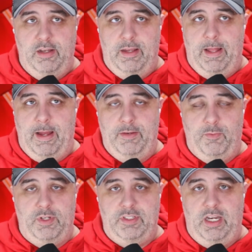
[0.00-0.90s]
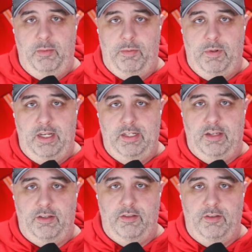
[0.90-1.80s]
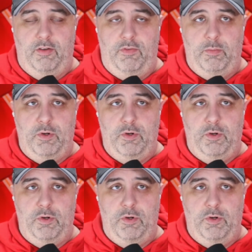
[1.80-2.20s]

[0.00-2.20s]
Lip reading: Wasn't able to play until November.